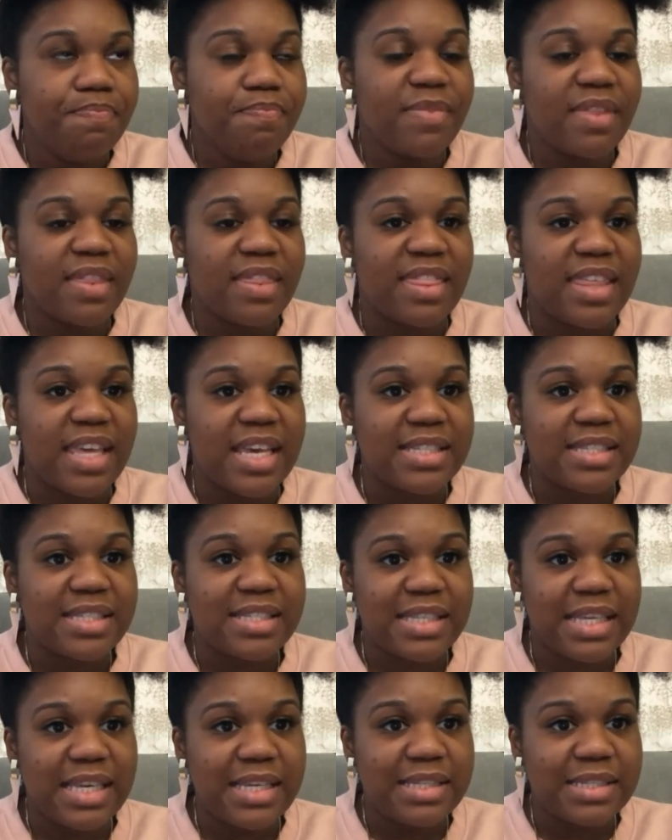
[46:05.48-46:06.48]
this
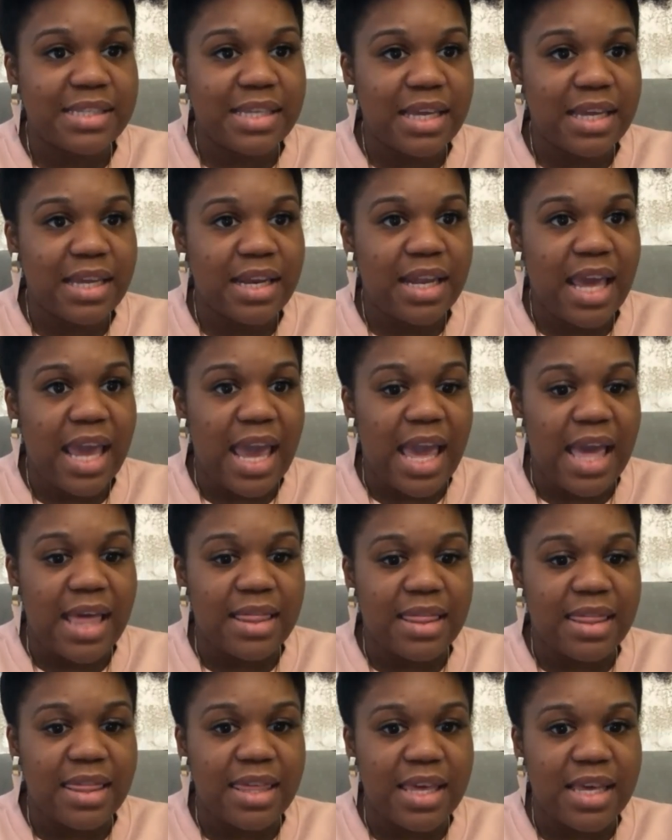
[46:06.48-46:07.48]
season
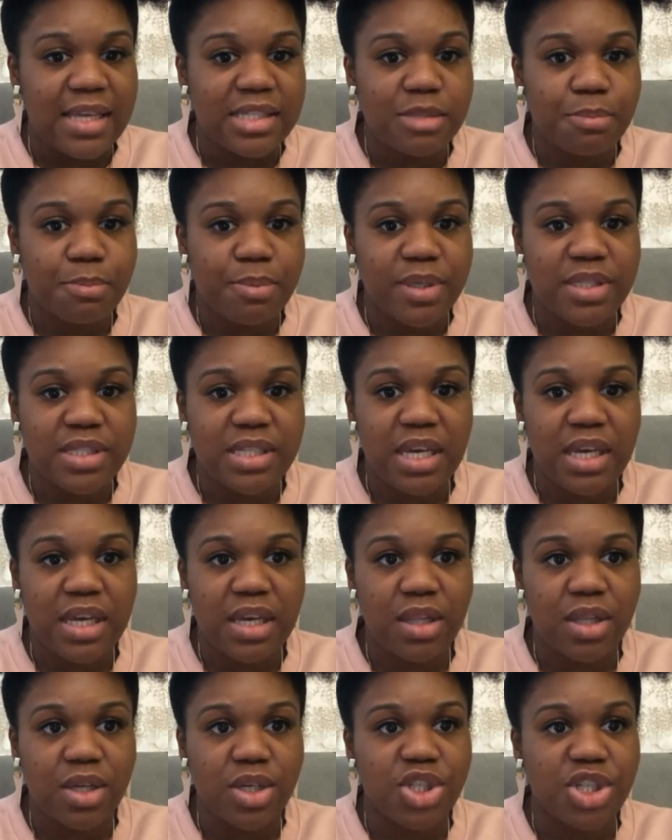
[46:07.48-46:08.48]
and this
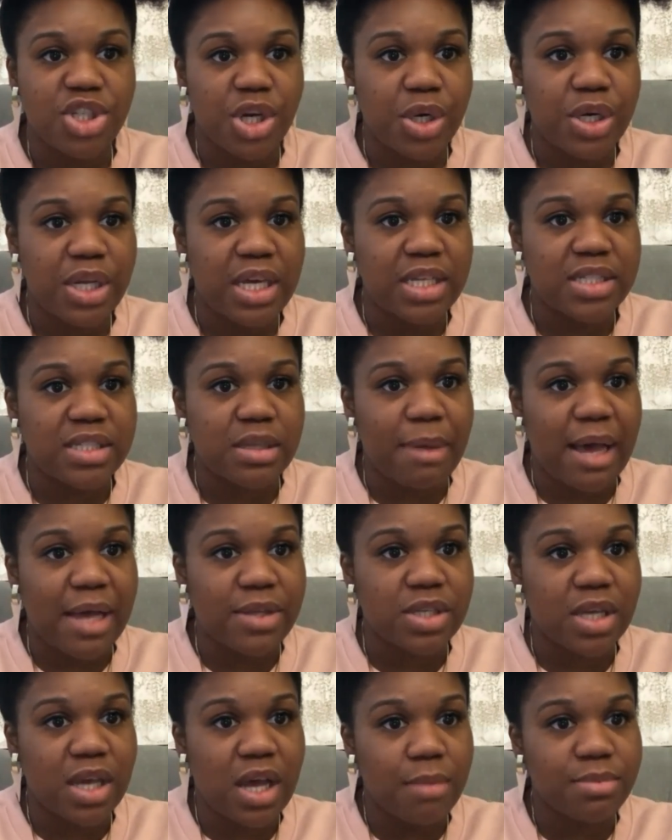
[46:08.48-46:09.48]
particular journey is
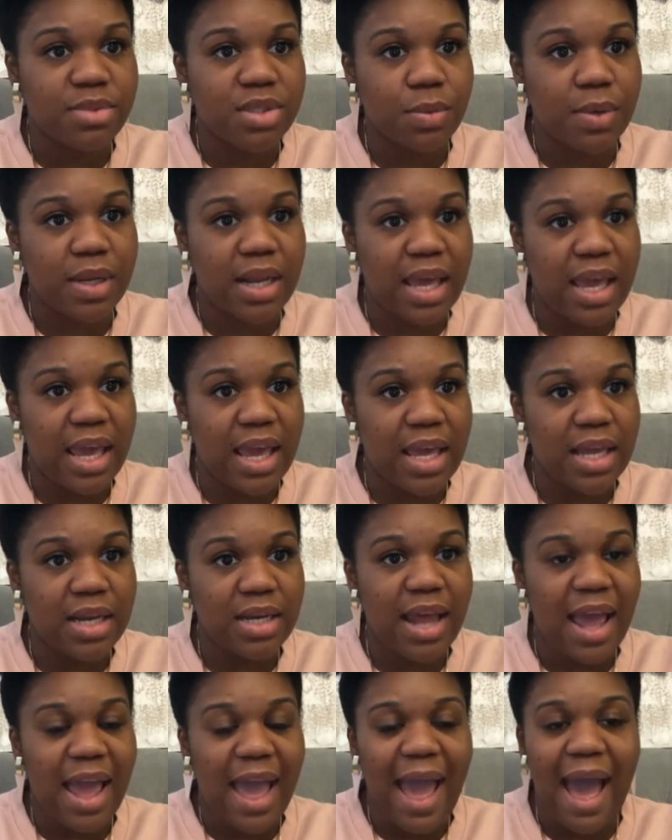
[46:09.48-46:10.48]
about to come to an
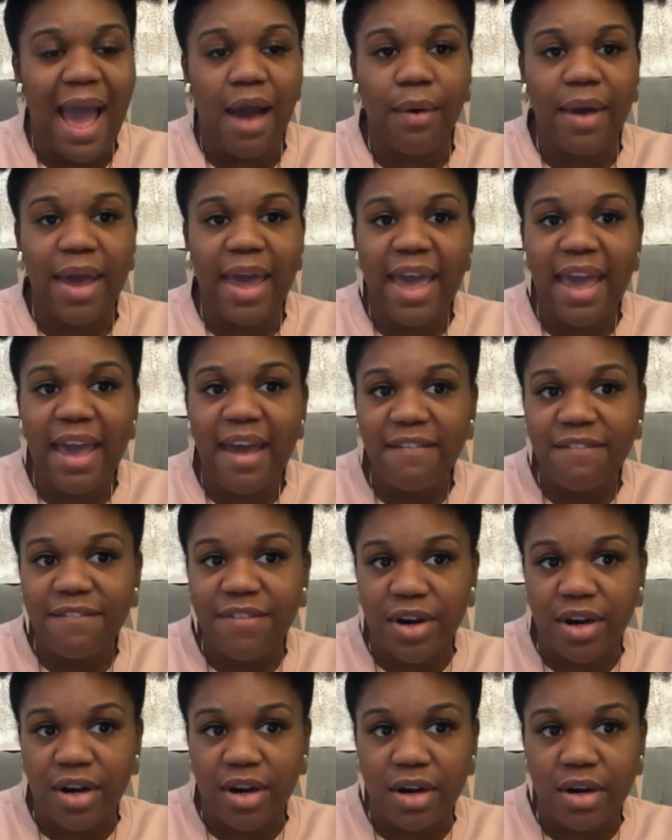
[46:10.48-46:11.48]
end.
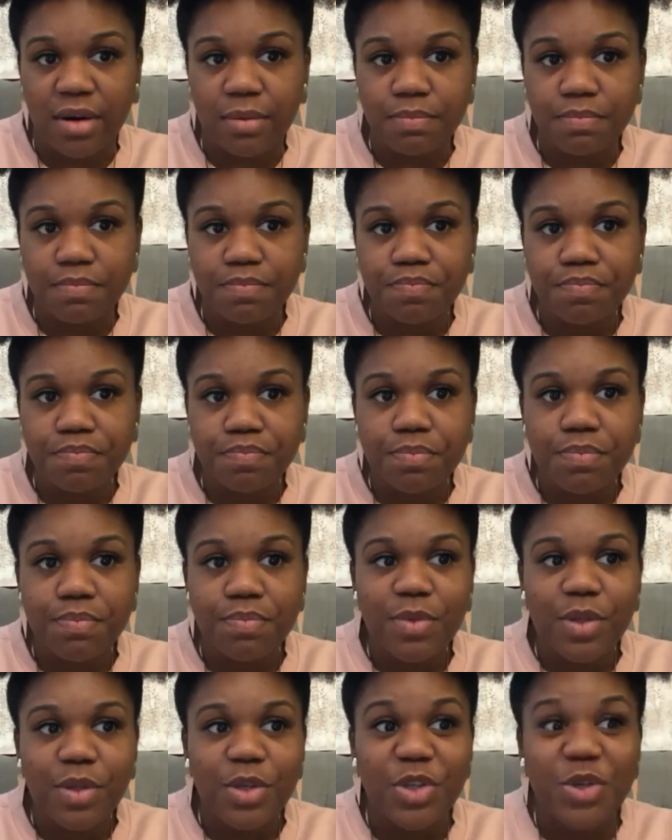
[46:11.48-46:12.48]
However,
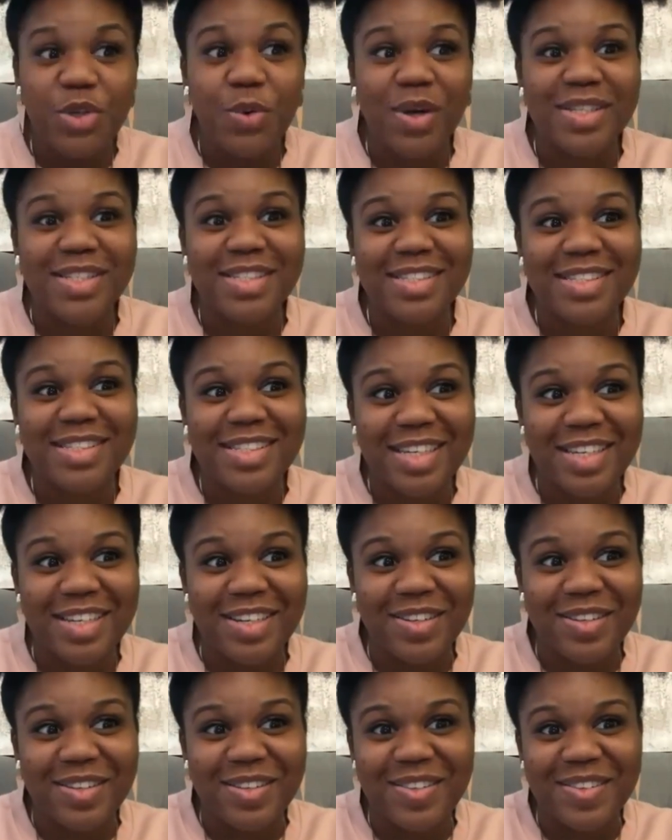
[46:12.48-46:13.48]
you are
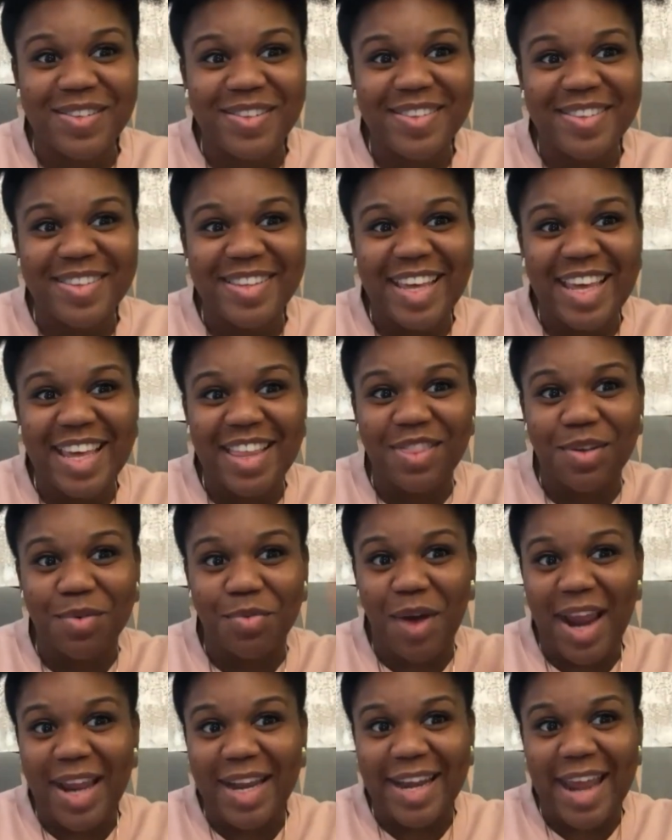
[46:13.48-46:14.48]
still in the
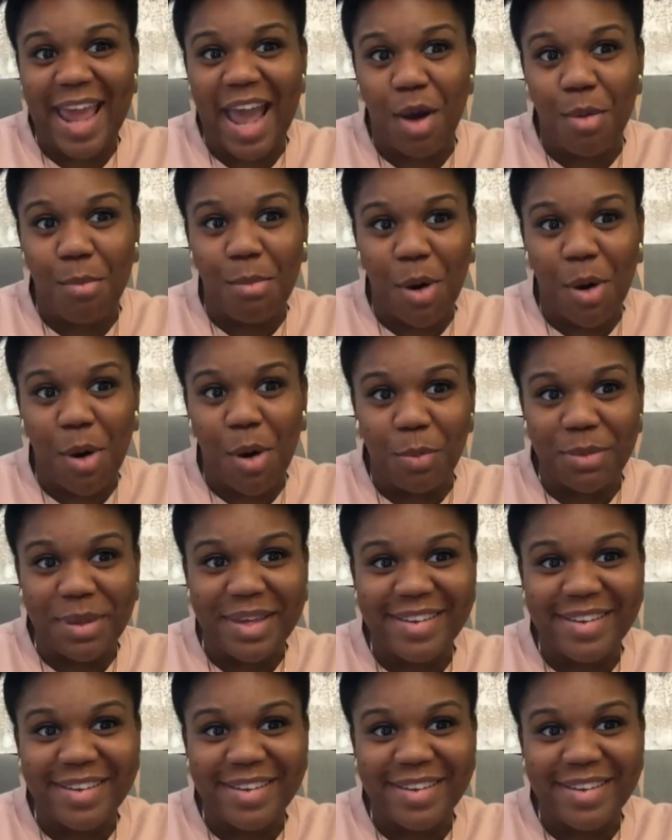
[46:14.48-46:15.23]
right now moment.